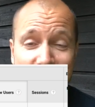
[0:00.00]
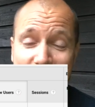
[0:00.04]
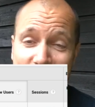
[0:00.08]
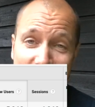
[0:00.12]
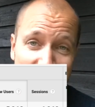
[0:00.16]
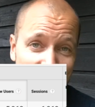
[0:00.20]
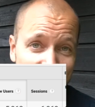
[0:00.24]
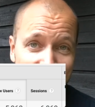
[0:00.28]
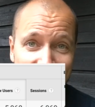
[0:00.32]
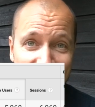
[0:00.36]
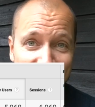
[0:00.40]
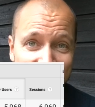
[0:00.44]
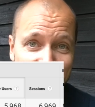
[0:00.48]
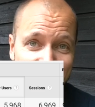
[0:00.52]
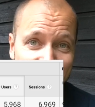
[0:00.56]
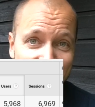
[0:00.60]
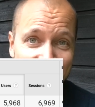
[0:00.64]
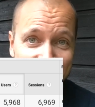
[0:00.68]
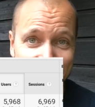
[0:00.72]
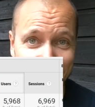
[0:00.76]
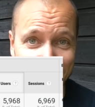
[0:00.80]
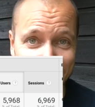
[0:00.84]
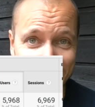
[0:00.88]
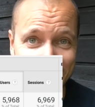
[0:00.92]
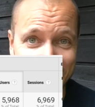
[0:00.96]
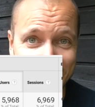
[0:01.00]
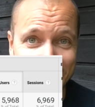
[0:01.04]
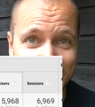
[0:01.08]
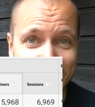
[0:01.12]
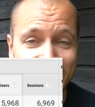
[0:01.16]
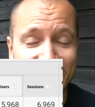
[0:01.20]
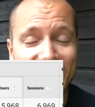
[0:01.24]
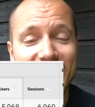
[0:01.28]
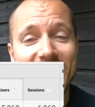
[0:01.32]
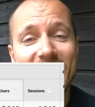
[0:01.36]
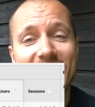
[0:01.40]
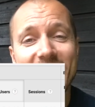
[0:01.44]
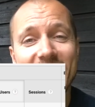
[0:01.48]
should look like this.
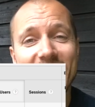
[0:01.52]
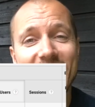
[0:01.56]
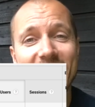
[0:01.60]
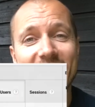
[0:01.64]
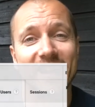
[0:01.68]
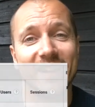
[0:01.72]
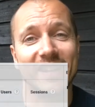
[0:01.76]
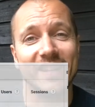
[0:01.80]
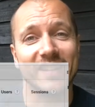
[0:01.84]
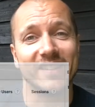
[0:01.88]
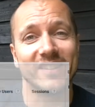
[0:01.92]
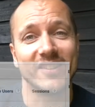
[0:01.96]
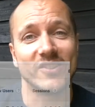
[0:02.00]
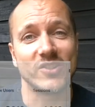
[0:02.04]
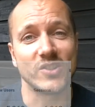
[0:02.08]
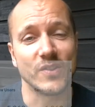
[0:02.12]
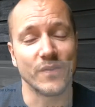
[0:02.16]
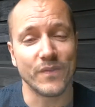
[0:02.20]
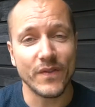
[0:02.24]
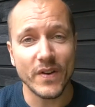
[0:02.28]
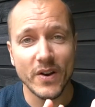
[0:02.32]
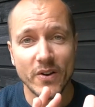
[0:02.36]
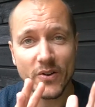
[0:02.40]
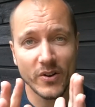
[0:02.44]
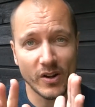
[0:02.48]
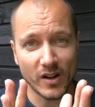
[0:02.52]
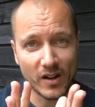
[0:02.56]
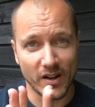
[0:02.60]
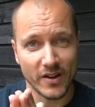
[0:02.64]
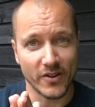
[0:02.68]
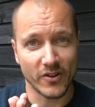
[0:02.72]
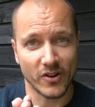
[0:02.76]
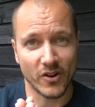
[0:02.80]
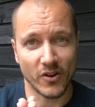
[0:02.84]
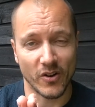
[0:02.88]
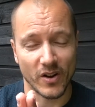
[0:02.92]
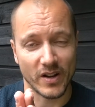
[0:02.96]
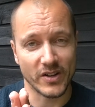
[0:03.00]
And there's a very clear
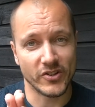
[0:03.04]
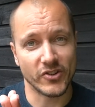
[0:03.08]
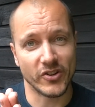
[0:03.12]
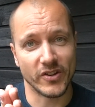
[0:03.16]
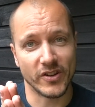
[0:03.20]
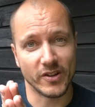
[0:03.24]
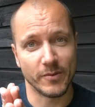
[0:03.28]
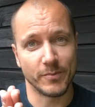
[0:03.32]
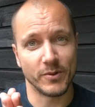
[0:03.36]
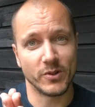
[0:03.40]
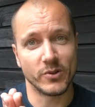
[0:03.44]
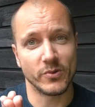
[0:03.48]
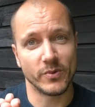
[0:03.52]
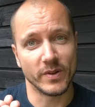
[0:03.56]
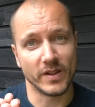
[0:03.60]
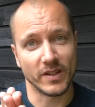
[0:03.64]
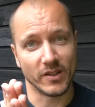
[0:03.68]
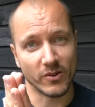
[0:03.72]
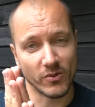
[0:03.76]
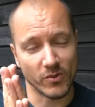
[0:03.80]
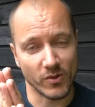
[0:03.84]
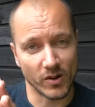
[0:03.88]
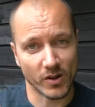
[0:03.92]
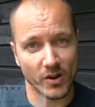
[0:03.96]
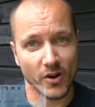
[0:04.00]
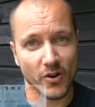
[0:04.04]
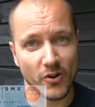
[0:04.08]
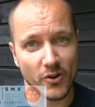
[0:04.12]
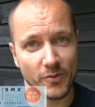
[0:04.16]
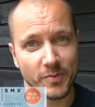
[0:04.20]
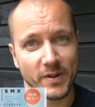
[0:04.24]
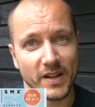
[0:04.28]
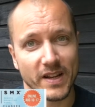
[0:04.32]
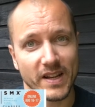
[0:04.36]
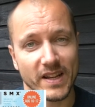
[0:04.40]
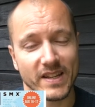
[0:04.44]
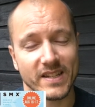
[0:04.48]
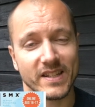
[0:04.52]
correlation here between the Google Core
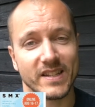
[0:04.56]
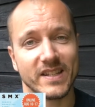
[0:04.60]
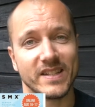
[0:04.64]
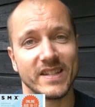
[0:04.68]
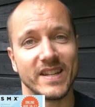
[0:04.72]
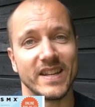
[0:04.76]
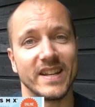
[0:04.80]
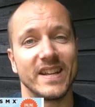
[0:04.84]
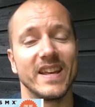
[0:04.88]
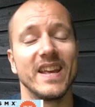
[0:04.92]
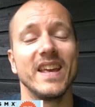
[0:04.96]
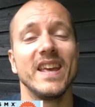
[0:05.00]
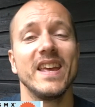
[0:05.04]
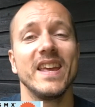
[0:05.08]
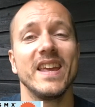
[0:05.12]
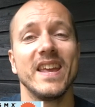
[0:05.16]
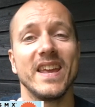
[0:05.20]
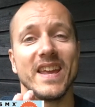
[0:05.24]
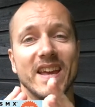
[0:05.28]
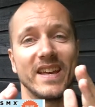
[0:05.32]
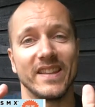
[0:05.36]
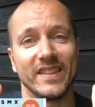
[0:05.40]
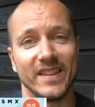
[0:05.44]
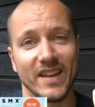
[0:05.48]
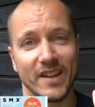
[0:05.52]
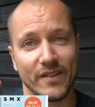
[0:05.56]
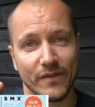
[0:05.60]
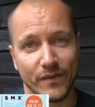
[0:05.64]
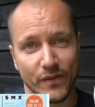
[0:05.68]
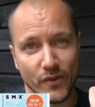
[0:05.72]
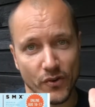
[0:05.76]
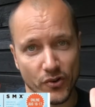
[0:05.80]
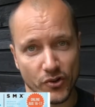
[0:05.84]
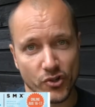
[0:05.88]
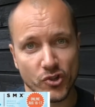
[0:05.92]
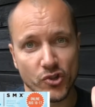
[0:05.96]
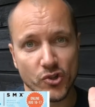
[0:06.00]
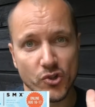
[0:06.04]
update, as I said, and that
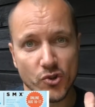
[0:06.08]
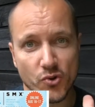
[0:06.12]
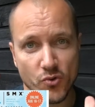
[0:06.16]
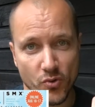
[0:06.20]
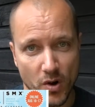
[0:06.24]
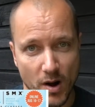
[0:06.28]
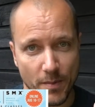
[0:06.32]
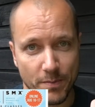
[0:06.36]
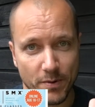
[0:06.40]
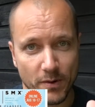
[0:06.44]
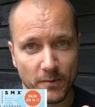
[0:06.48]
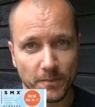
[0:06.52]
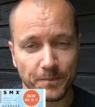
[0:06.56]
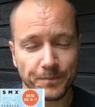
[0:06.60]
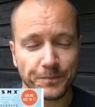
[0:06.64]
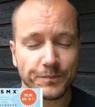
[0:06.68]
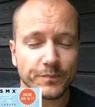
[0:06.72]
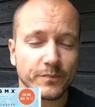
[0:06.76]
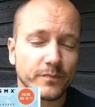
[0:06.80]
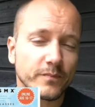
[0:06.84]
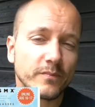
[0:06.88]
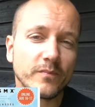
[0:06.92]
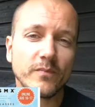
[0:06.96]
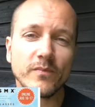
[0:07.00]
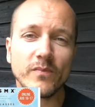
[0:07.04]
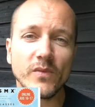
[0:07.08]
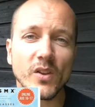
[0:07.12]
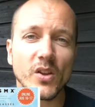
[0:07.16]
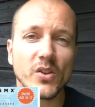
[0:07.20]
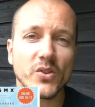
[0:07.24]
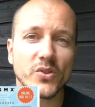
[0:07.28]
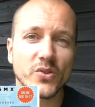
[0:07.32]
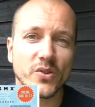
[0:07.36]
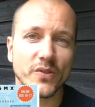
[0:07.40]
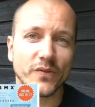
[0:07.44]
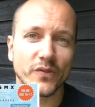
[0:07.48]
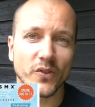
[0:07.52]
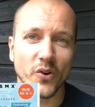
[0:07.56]
first drop.
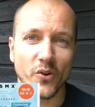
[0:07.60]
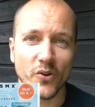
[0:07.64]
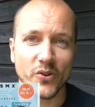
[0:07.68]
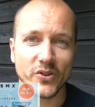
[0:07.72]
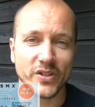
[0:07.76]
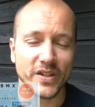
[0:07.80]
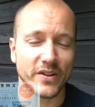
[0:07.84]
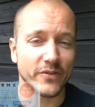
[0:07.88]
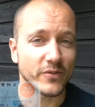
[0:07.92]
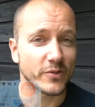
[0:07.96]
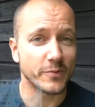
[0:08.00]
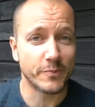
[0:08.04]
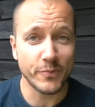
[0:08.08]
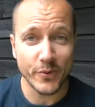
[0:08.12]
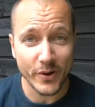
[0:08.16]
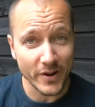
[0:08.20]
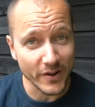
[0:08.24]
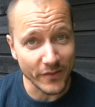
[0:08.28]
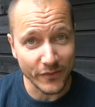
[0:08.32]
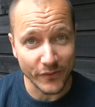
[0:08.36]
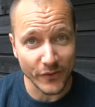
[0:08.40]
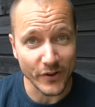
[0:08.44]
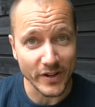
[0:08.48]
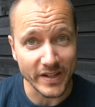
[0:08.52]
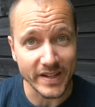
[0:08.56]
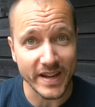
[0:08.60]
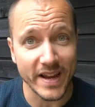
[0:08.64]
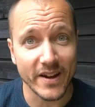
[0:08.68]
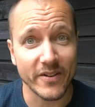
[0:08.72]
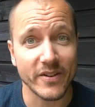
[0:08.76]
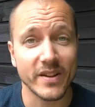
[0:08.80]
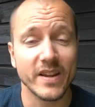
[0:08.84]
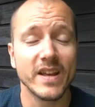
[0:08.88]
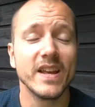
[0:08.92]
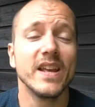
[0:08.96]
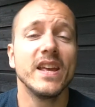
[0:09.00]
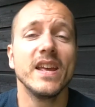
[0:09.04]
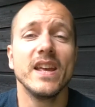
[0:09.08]
So of course I was pretty freaked out
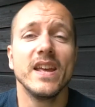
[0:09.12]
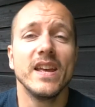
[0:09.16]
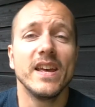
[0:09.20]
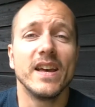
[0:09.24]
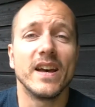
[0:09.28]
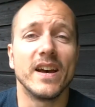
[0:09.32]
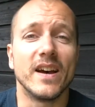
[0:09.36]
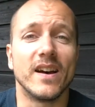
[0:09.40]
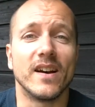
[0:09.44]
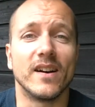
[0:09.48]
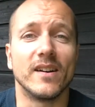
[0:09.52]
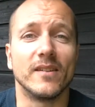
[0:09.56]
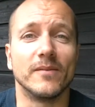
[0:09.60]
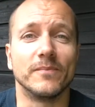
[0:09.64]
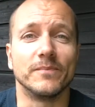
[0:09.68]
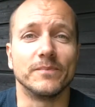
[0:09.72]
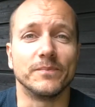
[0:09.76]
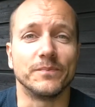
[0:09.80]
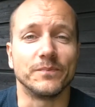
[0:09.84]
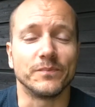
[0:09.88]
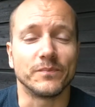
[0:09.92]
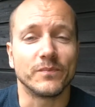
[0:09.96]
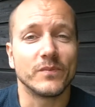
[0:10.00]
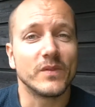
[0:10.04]
um,